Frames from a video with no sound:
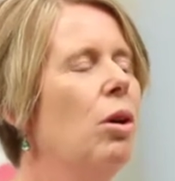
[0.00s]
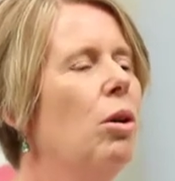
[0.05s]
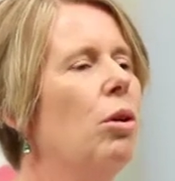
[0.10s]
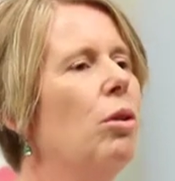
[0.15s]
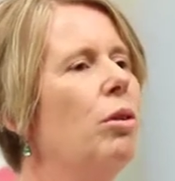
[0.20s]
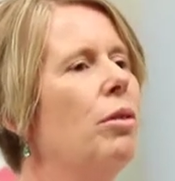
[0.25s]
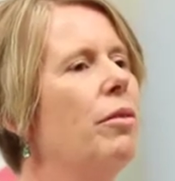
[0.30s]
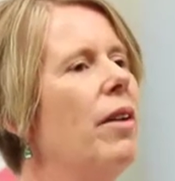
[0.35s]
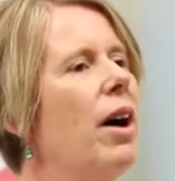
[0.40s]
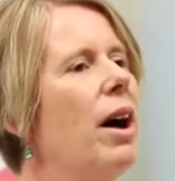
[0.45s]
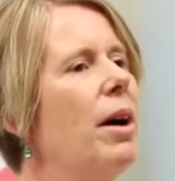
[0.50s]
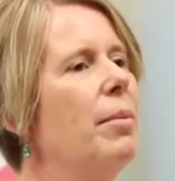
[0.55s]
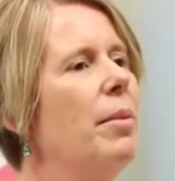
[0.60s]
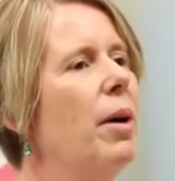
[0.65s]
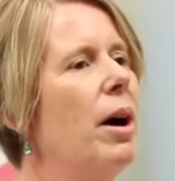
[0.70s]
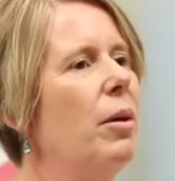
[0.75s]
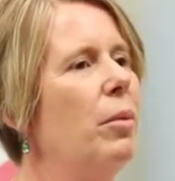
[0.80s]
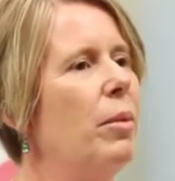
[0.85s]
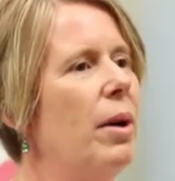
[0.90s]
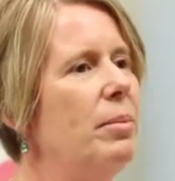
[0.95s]
or via
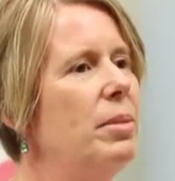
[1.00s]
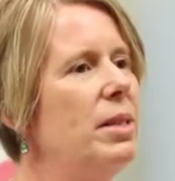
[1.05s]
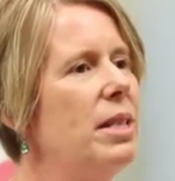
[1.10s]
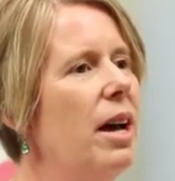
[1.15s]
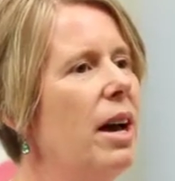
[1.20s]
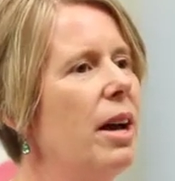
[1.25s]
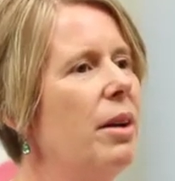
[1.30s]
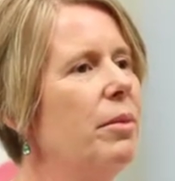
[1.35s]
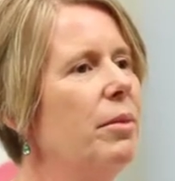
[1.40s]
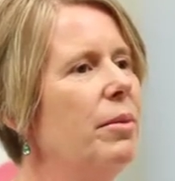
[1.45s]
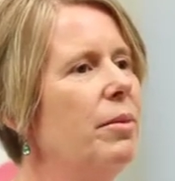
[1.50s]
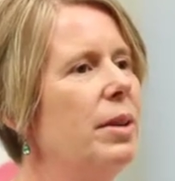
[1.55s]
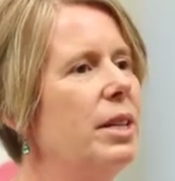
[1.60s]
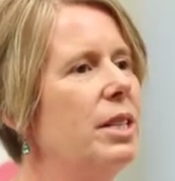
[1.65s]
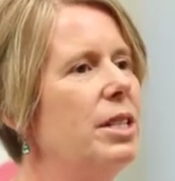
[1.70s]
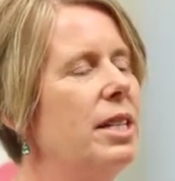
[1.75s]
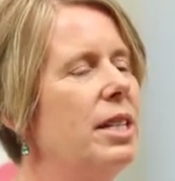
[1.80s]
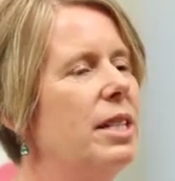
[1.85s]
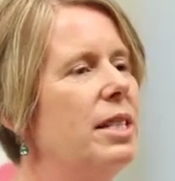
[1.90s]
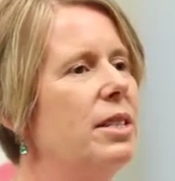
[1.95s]
my website,
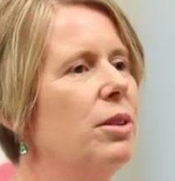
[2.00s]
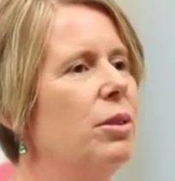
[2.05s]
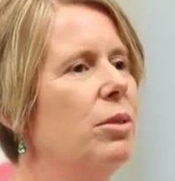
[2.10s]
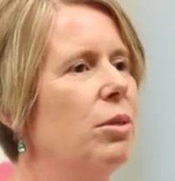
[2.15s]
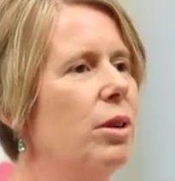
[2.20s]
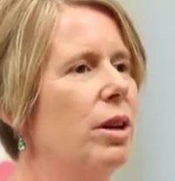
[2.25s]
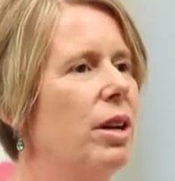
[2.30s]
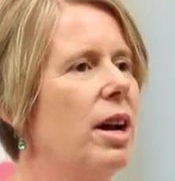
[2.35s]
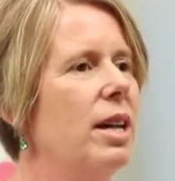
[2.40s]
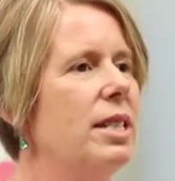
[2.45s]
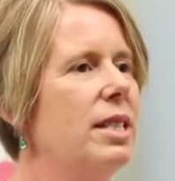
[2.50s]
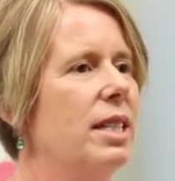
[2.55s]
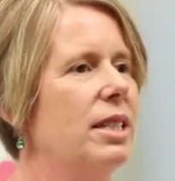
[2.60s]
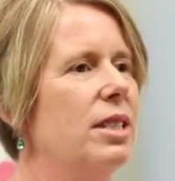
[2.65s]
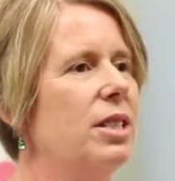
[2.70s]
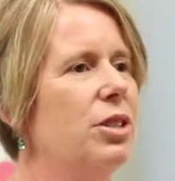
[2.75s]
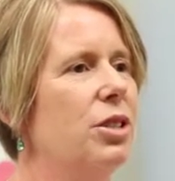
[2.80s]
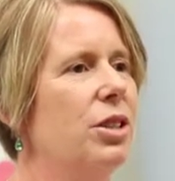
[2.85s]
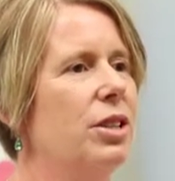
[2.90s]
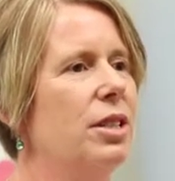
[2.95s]
which is
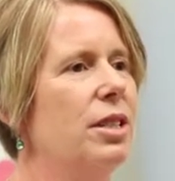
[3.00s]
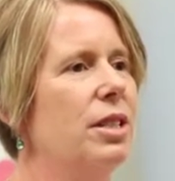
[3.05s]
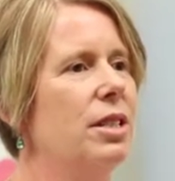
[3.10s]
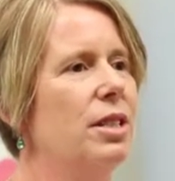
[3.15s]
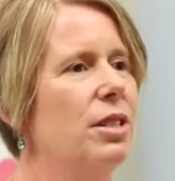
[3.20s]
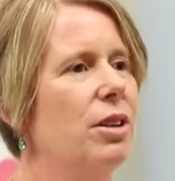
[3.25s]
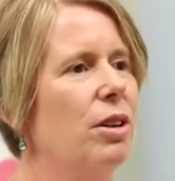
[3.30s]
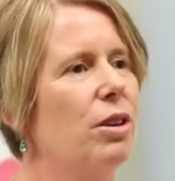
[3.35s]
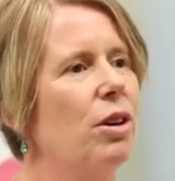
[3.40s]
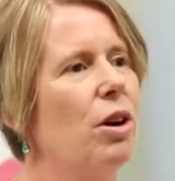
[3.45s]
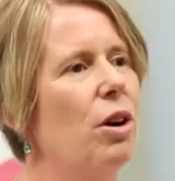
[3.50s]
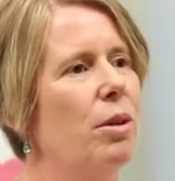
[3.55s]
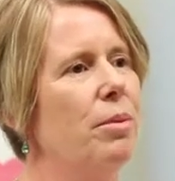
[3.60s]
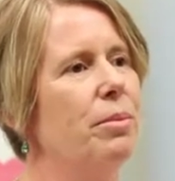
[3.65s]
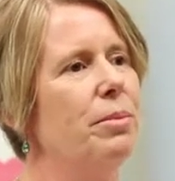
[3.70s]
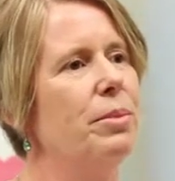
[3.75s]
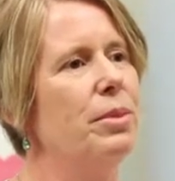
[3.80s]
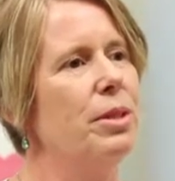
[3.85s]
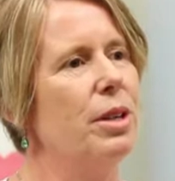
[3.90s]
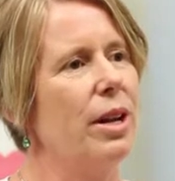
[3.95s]

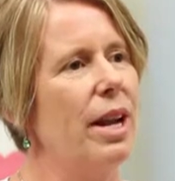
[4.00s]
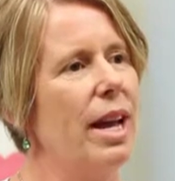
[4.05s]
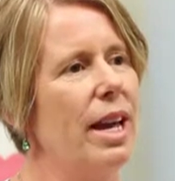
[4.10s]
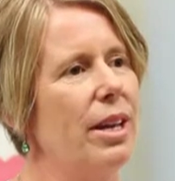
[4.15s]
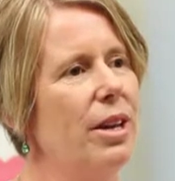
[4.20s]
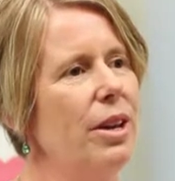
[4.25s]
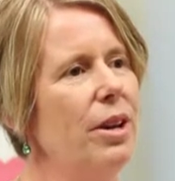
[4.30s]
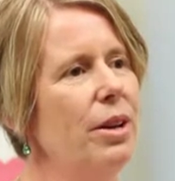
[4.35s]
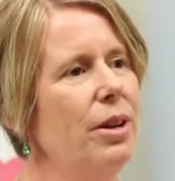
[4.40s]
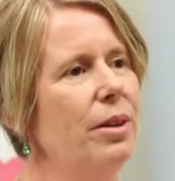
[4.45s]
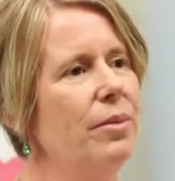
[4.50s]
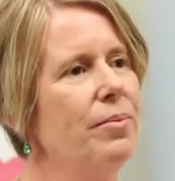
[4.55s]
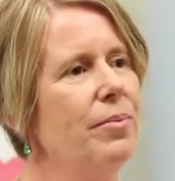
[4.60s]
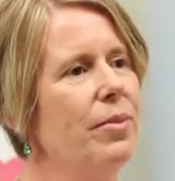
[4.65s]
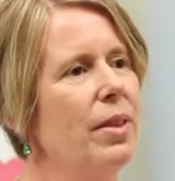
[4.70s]
organisingstudents.com.au.